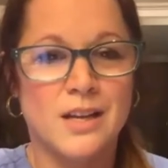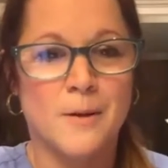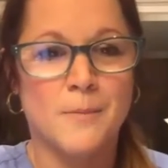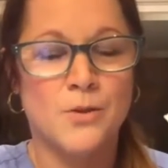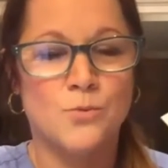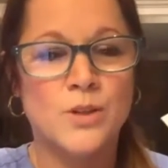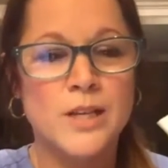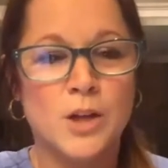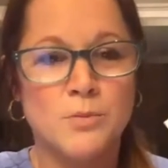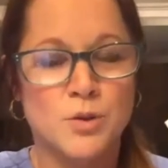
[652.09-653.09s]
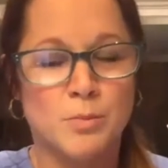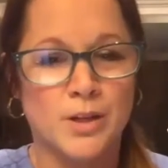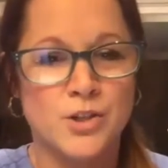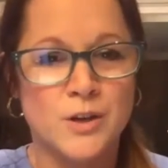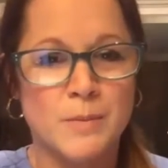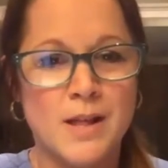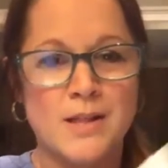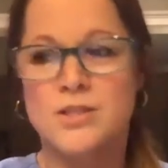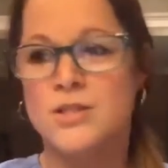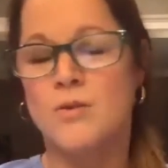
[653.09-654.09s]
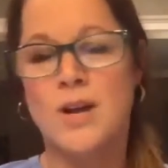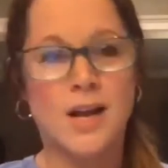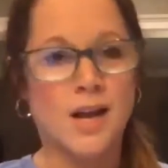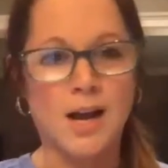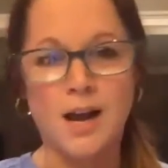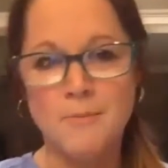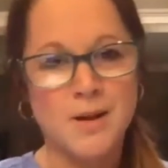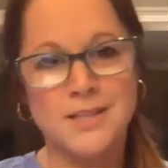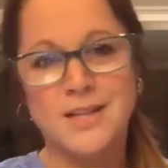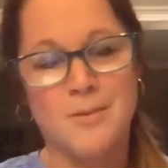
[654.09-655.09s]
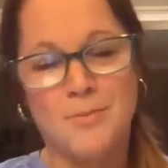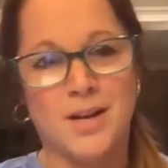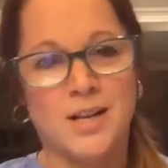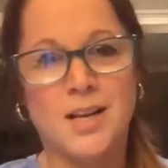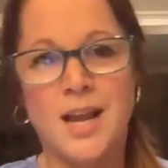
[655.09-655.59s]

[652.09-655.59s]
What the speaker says: it really helps your blood sugar balance. So I'm not diabetic.